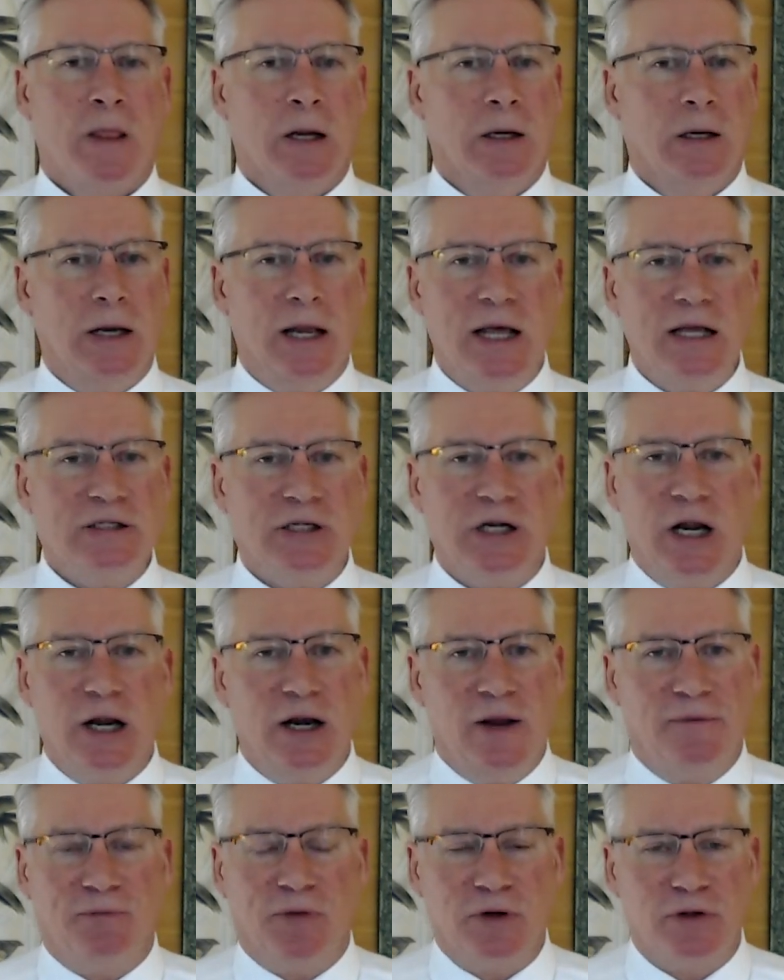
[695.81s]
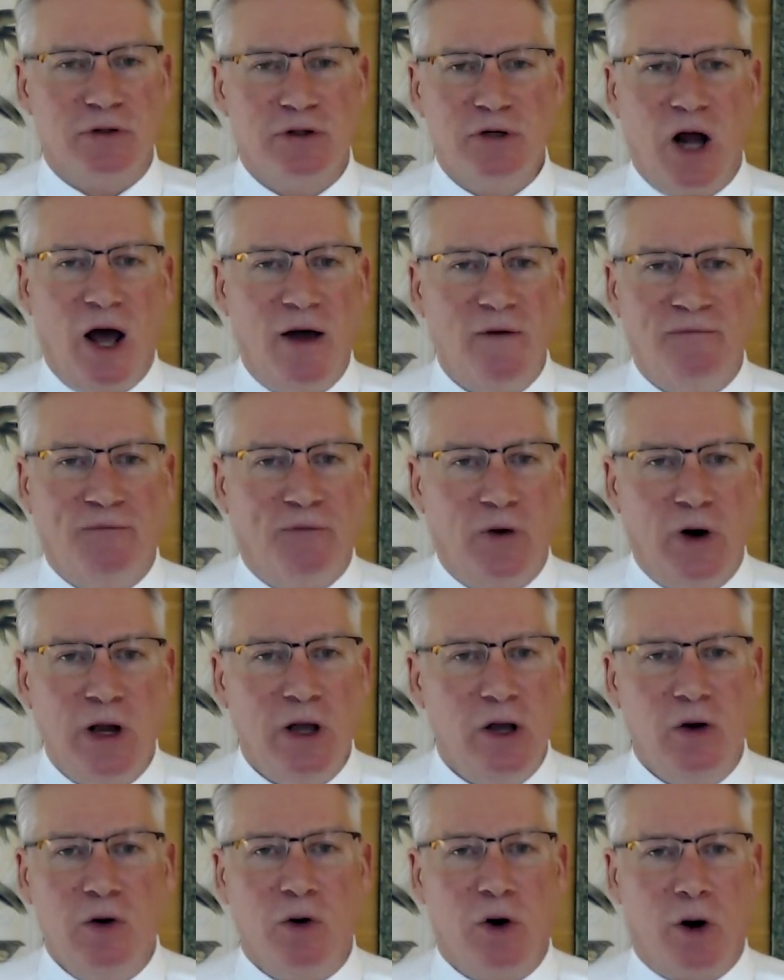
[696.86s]
Listen, if there's not
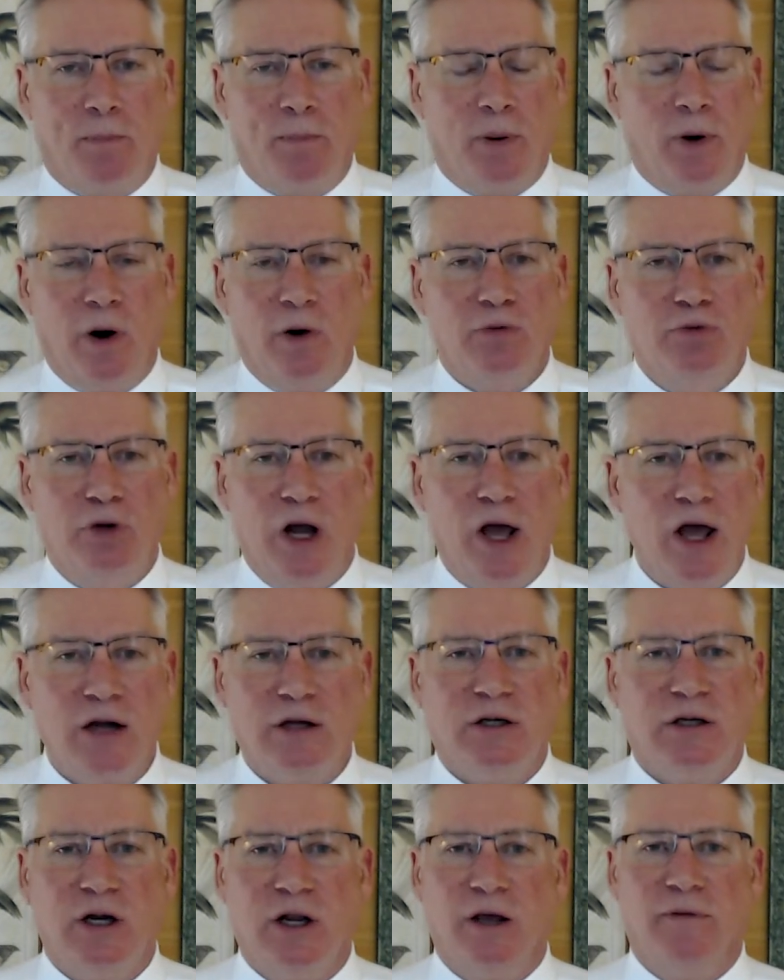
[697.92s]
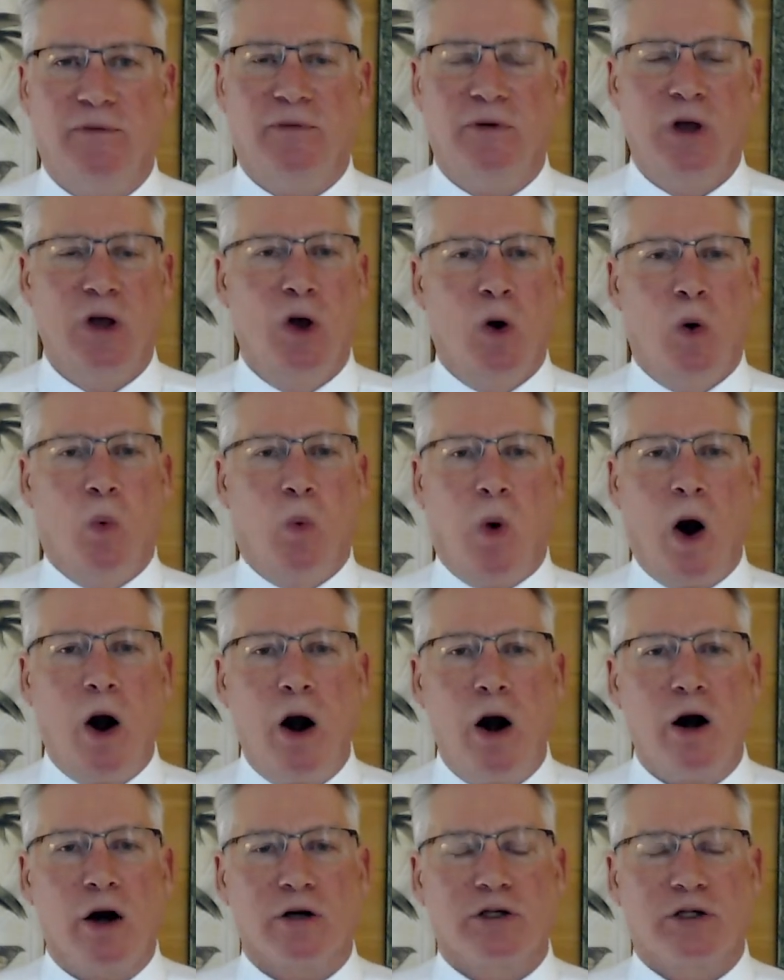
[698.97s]
fruit or productive
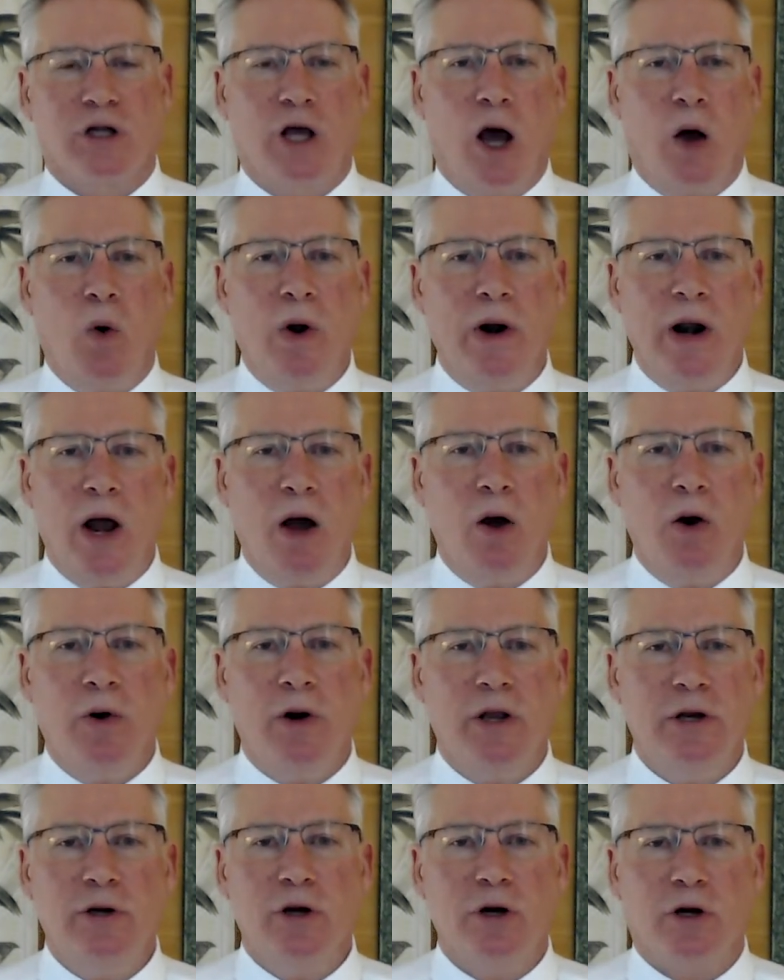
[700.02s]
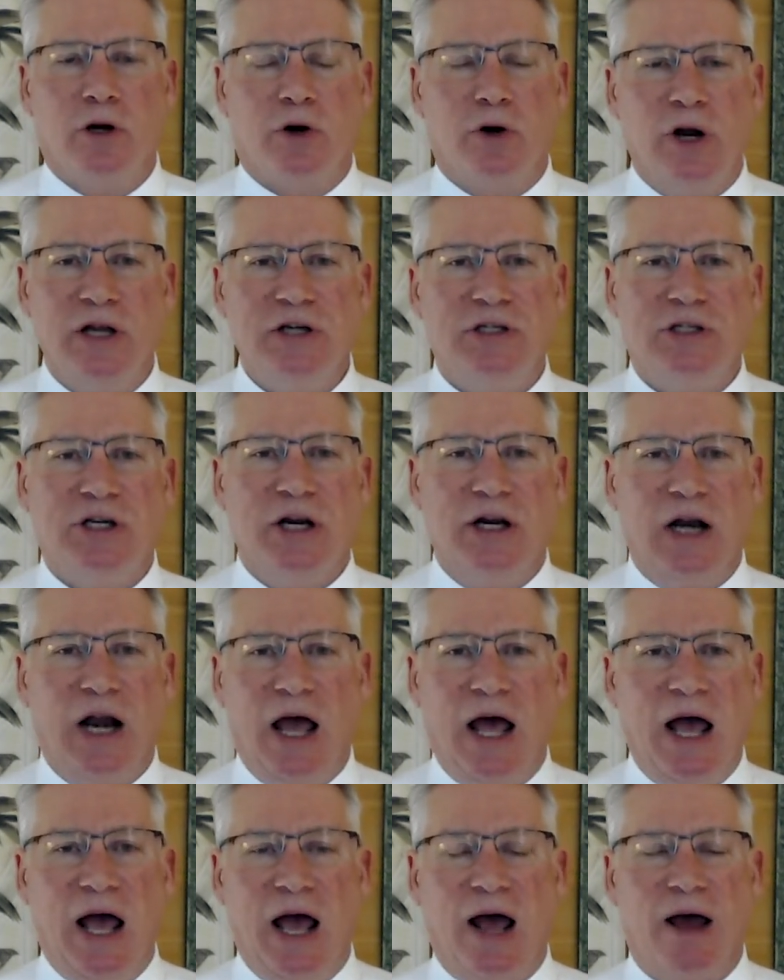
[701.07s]
works going on in your Christian
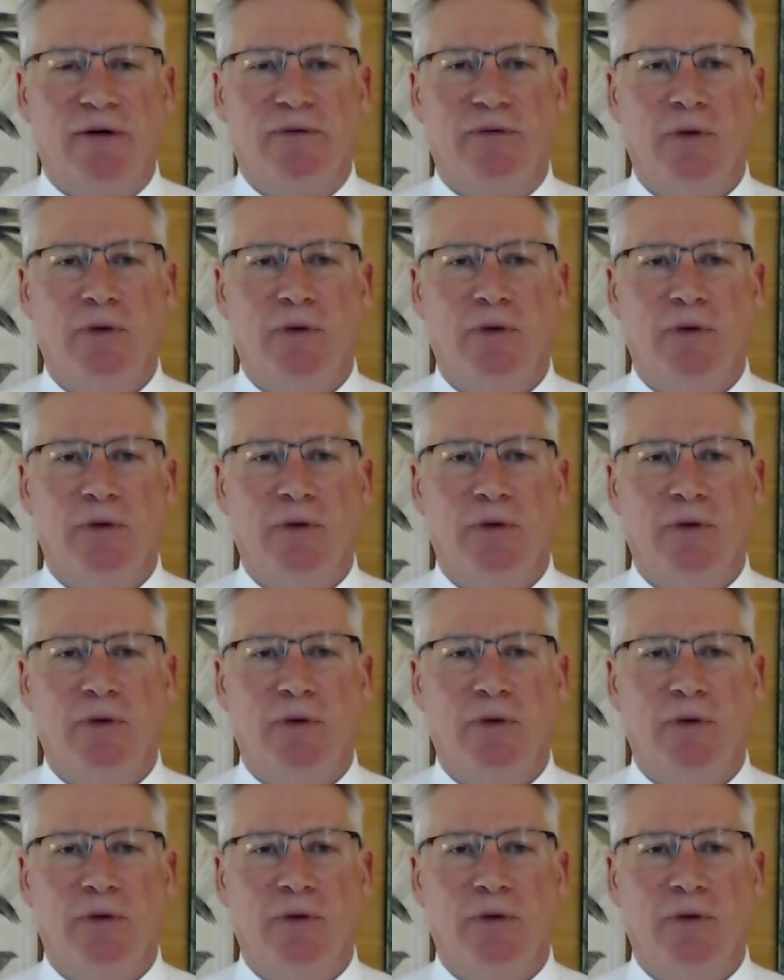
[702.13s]
life,